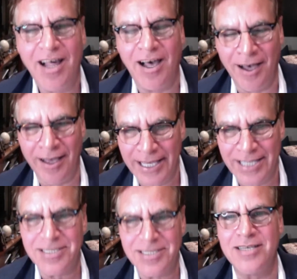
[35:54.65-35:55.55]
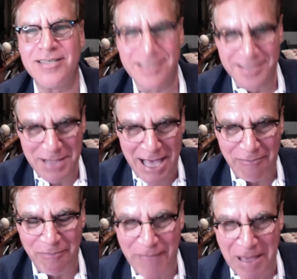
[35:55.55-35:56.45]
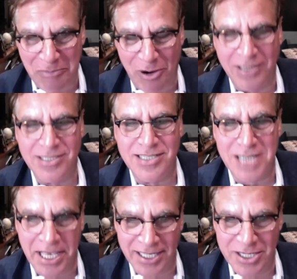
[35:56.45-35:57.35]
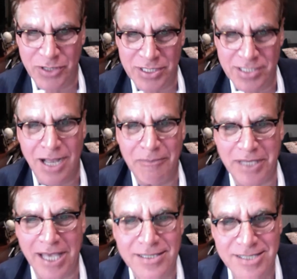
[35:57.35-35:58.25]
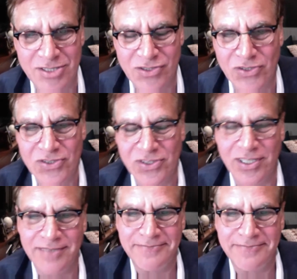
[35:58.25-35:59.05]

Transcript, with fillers: Uh, it's his. That that part's taken. You can stop the casting search there.